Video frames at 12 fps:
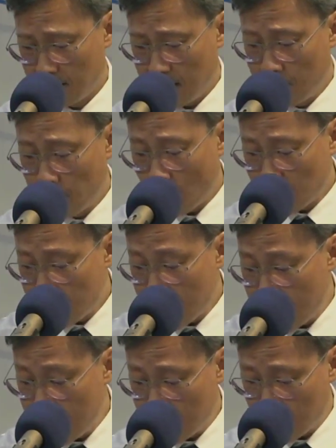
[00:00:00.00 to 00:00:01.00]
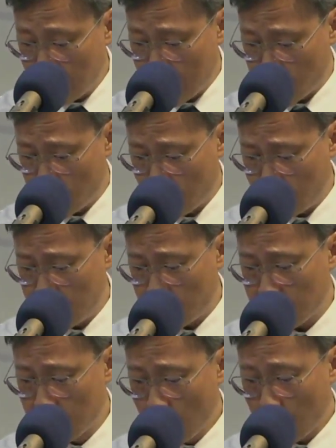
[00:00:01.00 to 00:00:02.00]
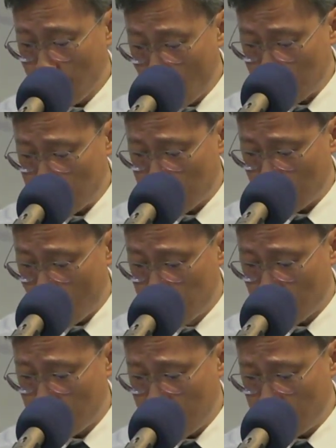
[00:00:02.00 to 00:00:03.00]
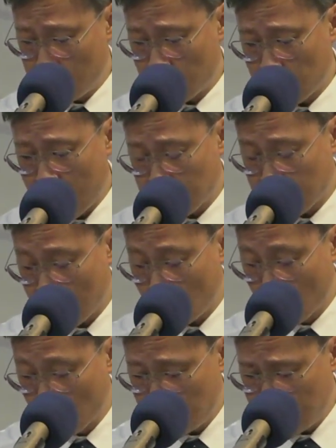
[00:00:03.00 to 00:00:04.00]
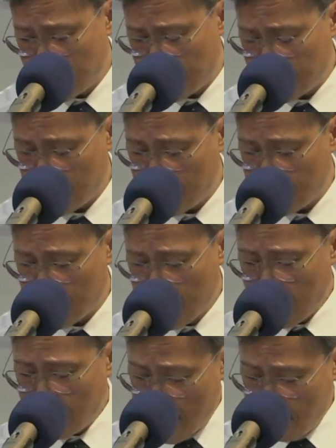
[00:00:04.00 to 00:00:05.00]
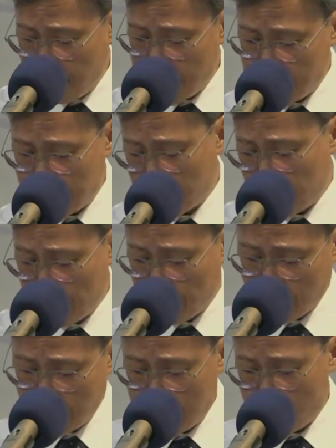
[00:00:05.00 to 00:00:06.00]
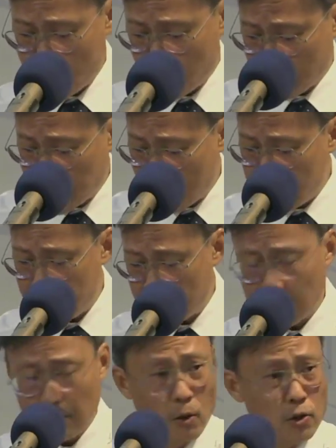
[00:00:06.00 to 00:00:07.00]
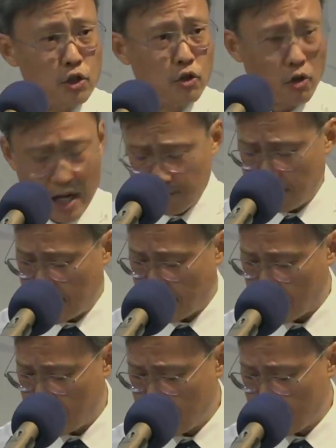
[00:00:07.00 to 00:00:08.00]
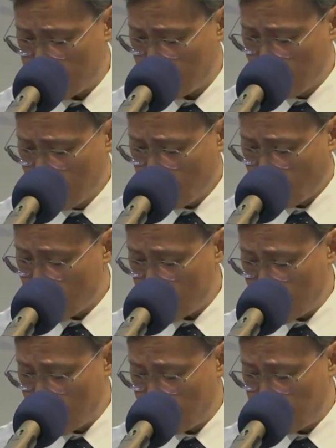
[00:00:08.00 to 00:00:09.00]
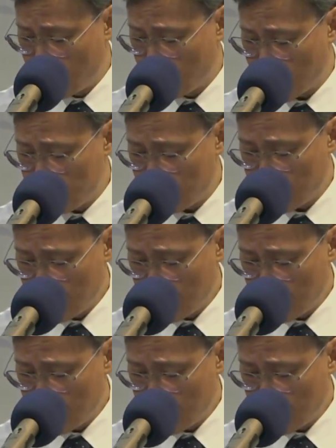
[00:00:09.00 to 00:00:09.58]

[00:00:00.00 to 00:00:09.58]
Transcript: In *Pensées*, a collection of his thoughts and observations, Pascal wrote this. He says, They fear, the people in general, they fear the most trifling things, foresee and feel them.